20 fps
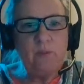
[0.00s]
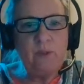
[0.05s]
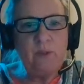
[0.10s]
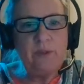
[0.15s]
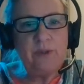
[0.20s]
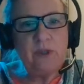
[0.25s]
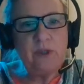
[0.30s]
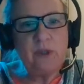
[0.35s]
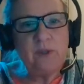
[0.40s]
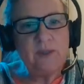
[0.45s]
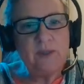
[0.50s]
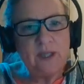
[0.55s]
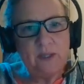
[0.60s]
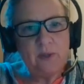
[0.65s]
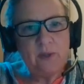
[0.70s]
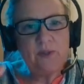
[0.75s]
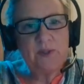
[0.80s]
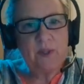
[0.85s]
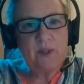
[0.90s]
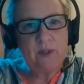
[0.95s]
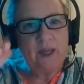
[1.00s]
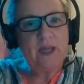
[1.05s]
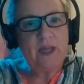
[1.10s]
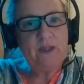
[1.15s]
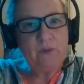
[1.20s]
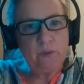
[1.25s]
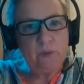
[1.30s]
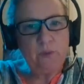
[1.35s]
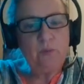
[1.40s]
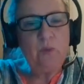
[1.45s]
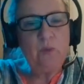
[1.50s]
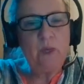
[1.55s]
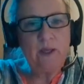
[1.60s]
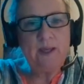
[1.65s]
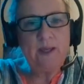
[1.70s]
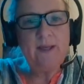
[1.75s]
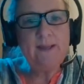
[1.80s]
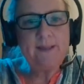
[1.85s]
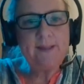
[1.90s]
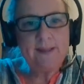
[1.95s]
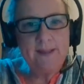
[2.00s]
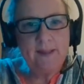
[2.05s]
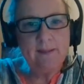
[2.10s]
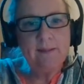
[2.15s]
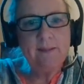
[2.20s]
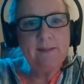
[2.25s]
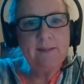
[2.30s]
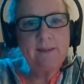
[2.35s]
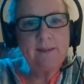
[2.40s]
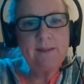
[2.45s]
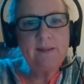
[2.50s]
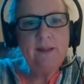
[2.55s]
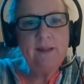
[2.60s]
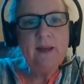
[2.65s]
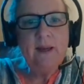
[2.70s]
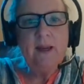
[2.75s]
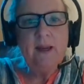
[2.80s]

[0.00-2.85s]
with dogs that also had good working skills